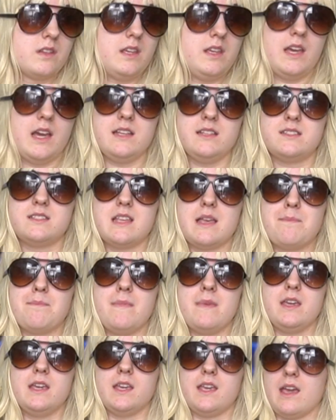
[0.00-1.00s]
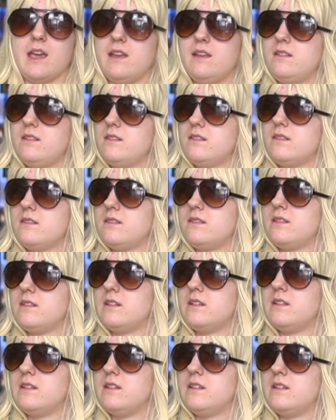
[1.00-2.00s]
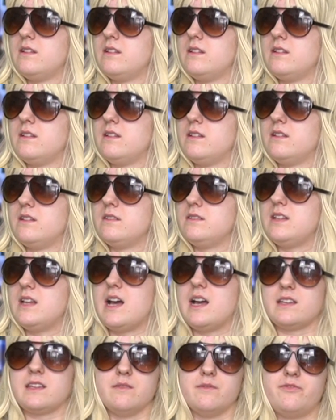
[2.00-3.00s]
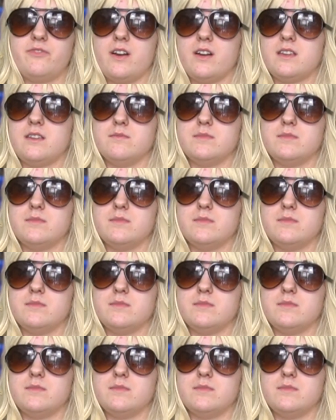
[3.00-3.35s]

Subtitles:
He ain't said me again. Nah, he can fuck